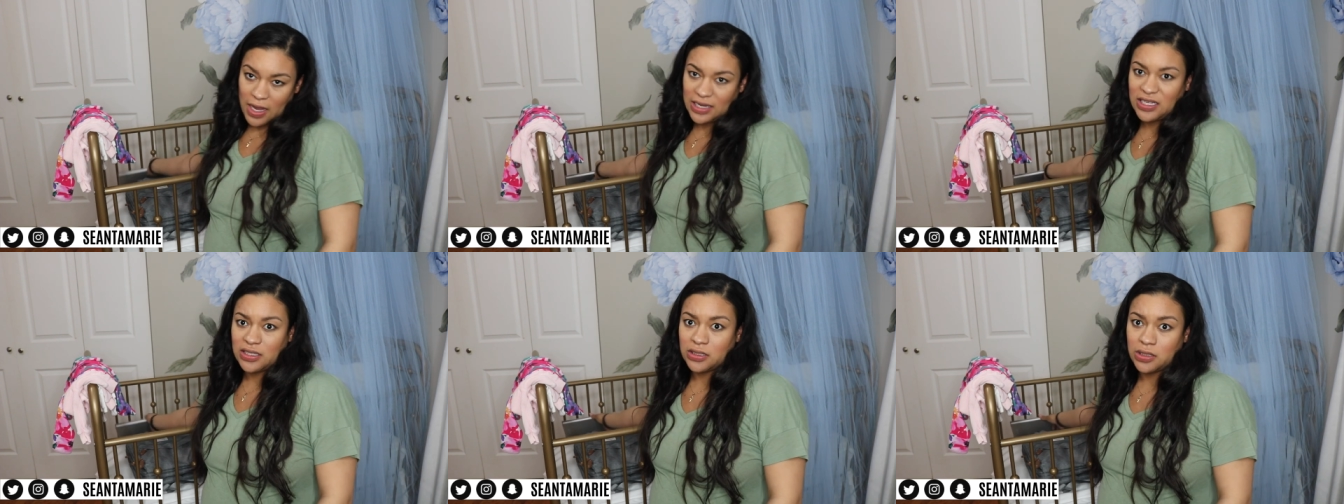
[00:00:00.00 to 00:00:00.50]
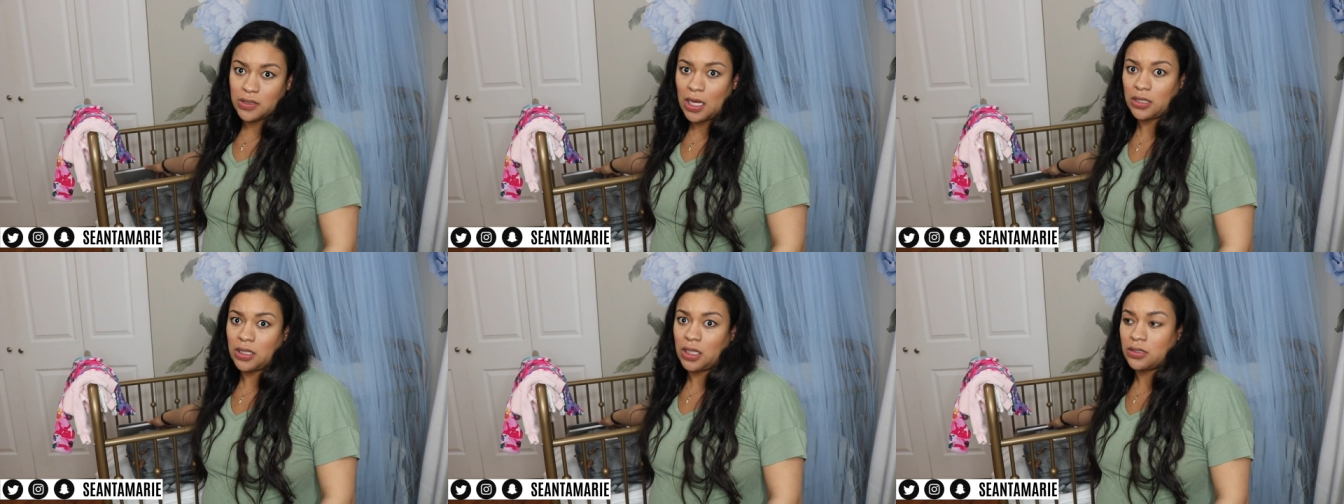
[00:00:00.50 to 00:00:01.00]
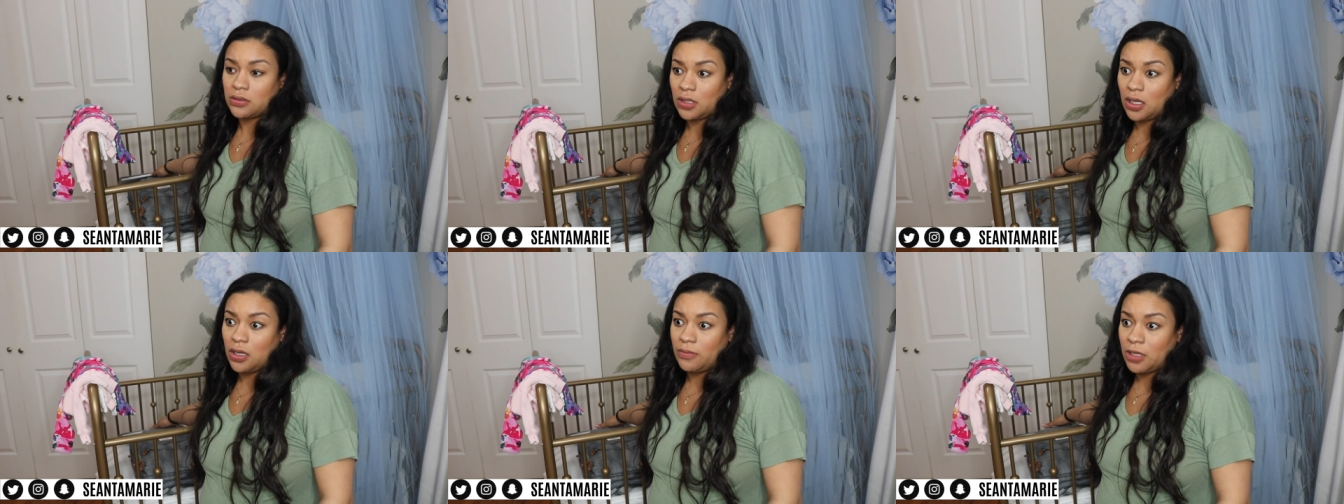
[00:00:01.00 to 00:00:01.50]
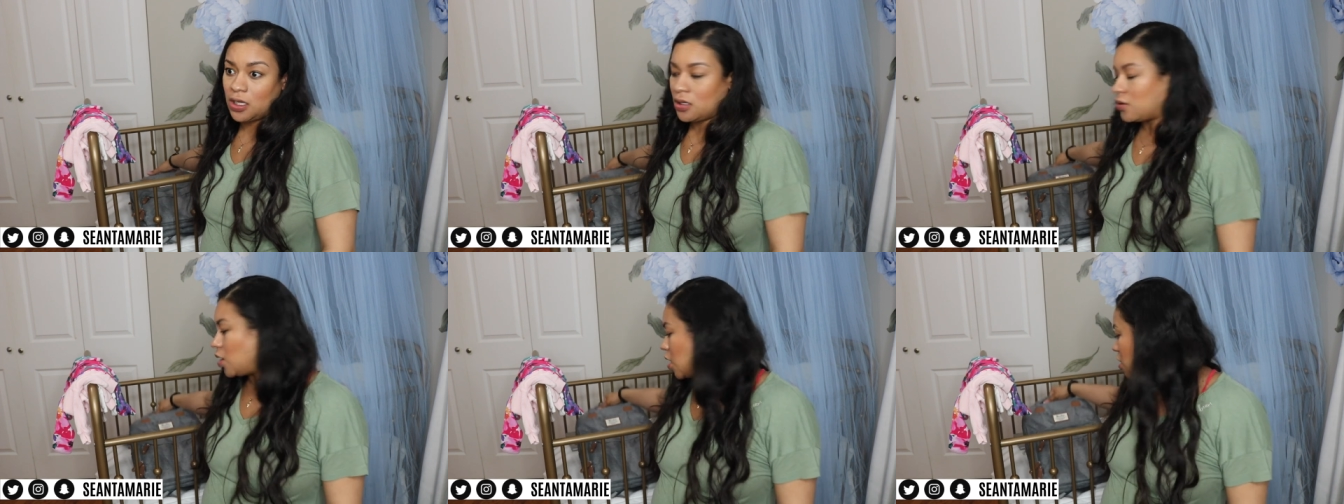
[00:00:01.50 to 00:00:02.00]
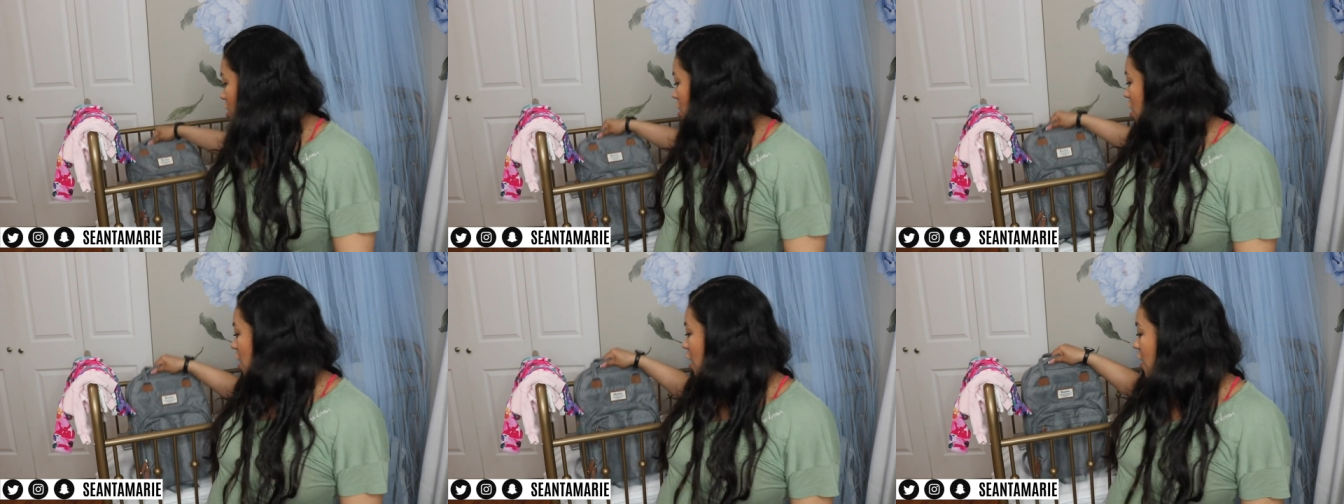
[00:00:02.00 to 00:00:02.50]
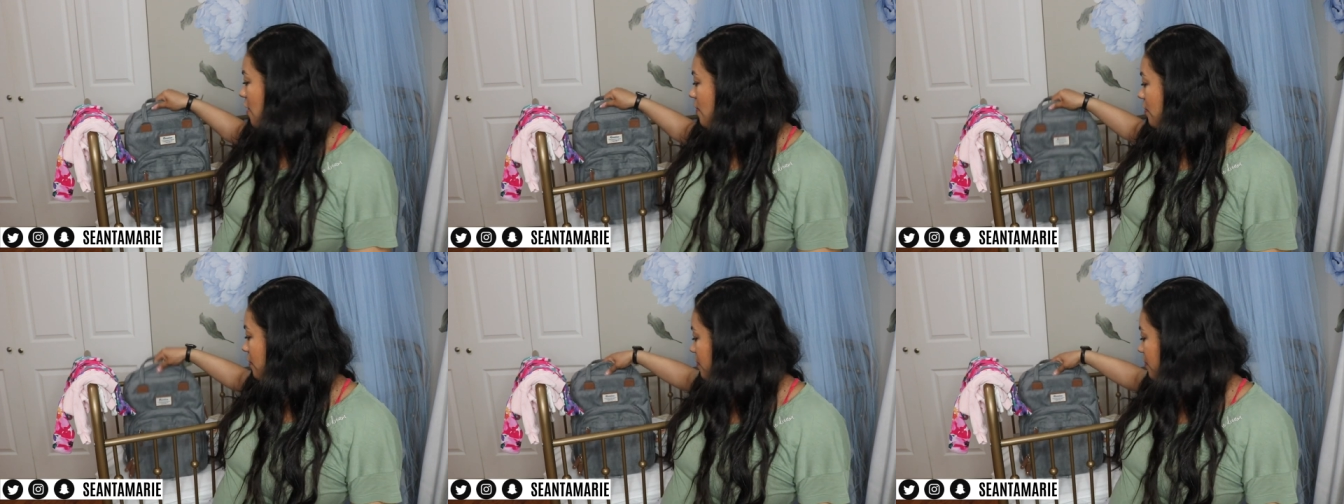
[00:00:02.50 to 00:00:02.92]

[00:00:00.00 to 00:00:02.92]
I need to do that like immediately um,